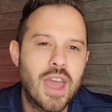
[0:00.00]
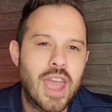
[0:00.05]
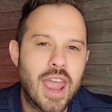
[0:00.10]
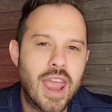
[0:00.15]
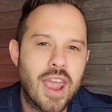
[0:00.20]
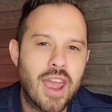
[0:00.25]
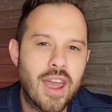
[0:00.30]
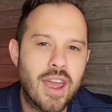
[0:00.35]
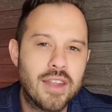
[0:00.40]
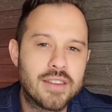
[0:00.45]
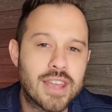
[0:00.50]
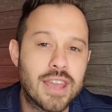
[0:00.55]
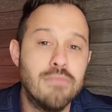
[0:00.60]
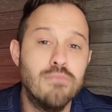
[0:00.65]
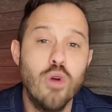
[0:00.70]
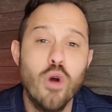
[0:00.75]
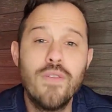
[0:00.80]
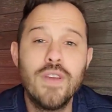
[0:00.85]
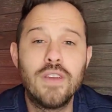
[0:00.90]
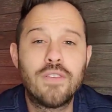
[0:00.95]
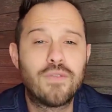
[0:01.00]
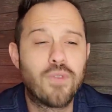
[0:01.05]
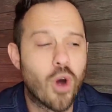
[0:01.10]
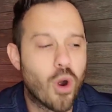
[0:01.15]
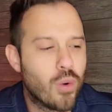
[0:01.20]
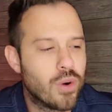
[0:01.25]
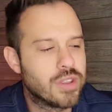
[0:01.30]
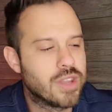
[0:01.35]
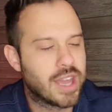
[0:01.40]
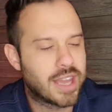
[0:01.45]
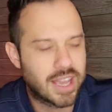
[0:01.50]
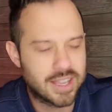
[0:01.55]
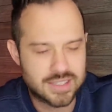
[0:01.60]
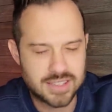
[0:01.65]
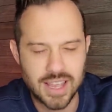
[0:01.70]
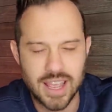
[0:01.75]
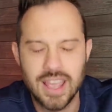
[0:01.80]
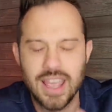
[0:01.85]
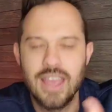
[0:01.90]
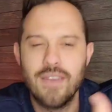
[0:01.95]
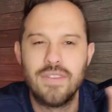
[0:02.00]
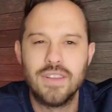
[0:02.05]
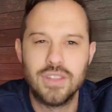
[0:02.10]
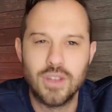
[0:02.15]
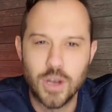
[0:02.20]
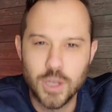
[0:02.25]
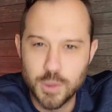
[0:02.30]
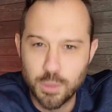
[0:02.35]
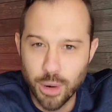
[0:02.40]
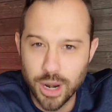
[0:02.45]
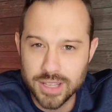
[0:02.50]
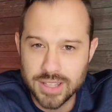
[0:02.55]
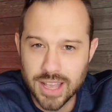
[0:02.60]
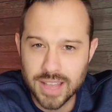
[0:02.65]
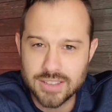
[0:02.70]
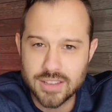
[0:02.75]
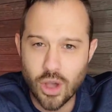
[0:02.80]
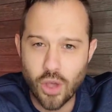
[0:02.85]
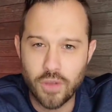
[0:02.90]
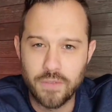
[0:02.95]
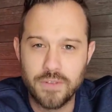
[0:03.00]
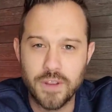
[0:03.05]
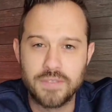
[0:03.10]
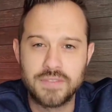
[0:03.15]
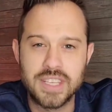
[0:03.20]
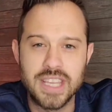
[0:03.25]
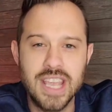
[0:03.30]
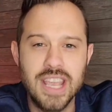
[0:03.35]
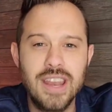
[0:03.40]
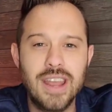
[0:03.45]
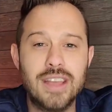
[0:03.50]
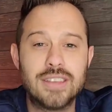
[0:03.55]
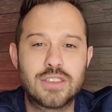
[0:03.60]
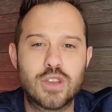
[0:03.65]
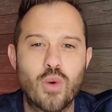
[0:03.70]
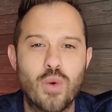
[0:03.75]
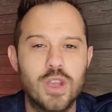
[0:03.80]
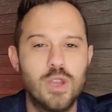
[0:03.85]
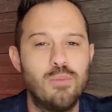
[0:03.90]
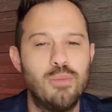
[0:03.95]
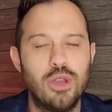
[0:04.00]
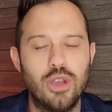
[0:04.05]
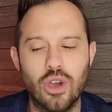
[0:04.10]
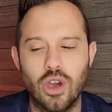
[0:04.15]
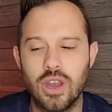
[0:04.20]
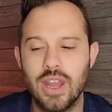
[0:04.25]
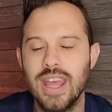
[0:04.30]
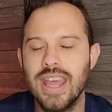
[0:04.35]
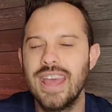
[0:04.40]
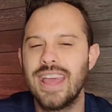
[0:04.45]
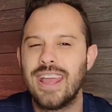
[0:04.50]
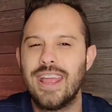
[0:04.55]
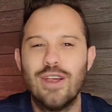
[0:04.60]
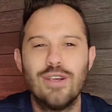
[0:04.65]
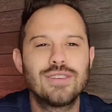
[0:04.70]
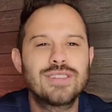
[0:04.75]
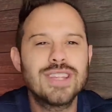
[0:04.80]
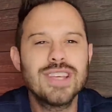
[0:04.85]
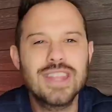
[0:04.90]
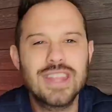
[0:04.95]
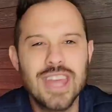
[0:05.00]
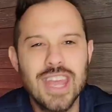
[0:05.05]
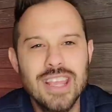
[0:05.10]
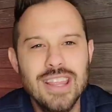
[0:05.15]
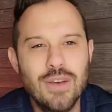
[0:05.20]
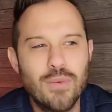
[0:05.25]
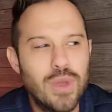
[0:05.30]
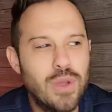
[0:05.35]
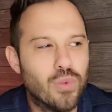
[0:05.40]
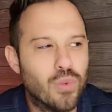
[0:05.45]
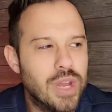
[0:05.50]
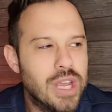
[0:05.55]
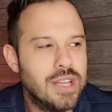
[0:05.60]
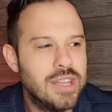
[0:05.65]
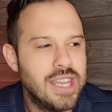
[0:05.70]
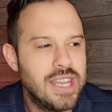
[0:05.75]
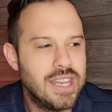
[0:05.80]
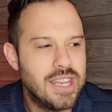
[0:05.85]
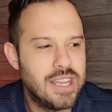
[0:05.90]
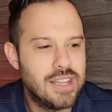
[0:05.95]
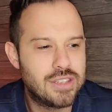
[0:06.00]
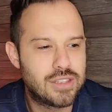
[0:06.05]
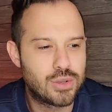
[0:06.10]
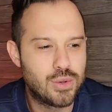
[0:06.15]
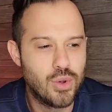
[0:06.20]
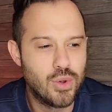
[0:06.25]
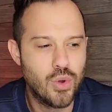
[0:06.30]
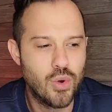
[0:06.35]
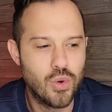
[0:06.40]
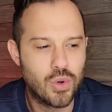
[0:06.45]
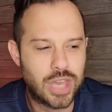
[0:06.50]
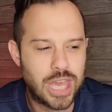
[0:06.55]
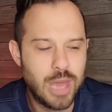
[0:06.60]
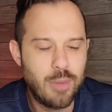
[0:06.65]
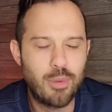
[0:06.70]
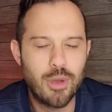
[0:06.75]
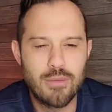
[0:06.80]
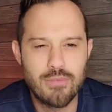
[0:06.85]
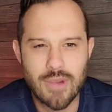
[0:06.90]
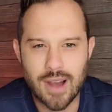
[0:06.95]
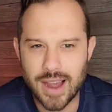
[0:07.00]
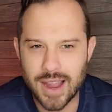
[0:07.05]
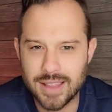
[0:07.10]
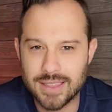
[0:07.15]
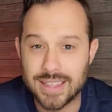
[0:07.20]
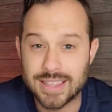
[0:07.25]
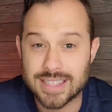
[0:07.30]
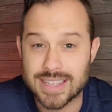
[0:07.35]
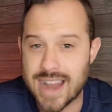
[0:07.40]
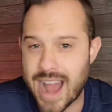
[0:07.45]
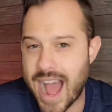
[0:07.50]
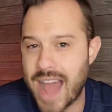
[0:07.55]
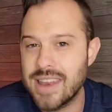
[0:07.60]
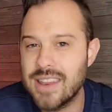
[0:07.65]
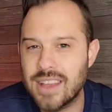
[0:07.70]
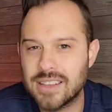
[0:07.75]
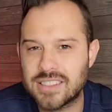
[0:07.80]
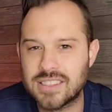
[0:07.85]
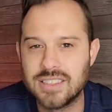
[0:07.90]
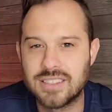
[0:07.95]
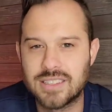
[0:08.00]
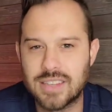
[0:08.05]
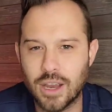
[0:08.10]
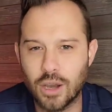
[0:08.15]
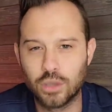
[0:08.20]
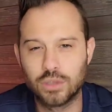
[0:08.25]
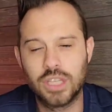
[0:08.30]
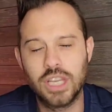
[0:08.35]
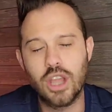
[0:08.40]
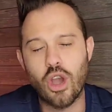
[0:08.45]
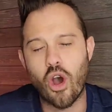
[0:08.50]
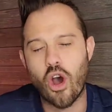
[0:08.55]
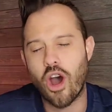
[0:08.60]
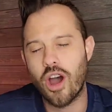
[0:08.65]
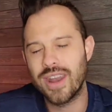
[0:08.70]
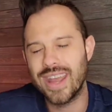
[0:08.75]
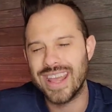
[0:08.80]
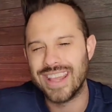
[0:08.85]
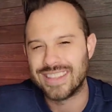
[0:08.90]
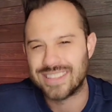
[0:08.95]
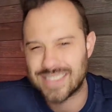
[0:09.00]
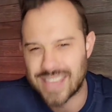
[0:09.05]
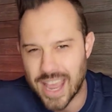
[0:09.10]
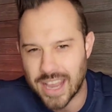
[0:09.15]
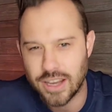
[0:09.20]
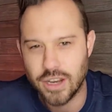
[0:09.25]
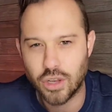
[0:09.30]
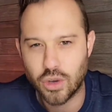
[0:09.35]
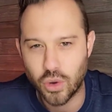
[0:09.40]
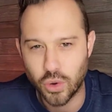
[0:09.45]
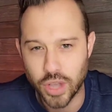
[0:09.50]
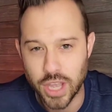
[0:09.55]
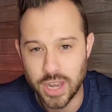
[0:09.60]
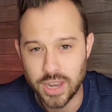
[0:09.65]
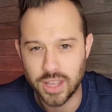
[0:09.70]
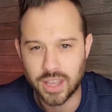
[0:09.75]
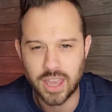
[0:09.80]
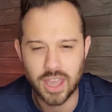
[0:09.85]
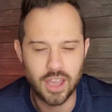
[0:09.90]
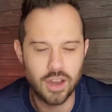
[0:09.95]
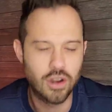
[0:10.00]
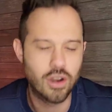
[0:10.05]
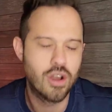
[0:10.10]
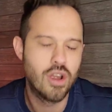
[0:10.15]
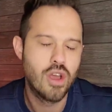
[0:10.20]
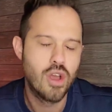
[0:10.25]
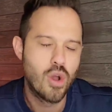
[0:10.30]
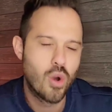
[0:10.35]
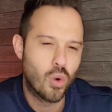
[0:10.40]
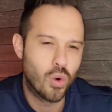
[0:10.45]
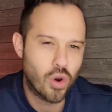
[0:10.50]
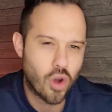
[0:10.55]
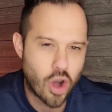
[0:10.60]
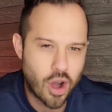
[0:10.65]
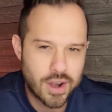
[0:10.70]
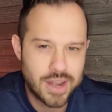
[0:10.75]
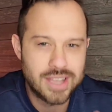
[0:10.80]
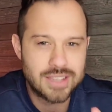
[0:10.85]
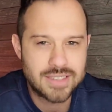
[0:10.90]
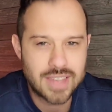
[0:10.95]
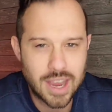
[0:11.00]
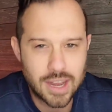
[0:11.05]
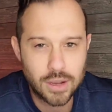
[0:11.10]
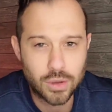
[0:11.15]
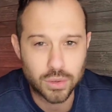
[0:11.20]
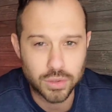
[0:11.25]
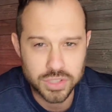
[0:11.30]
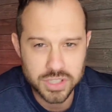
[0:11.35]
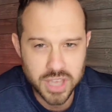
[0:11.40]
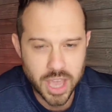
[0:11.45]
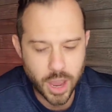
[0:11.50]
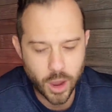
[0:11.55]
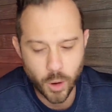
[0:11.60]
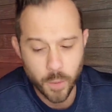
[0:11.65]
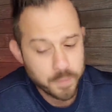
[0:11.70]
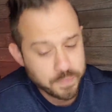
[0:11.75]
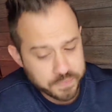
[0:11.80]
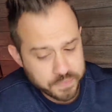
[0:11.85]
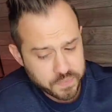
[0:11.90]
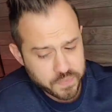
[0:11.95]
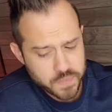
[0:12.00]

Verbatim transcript: And, and moving forward, like I say, if it does break that $1.15, it's going to be good. Here's the thing that we really need to keep in mind that's not necessarily on a technical indicator or on a technical scale.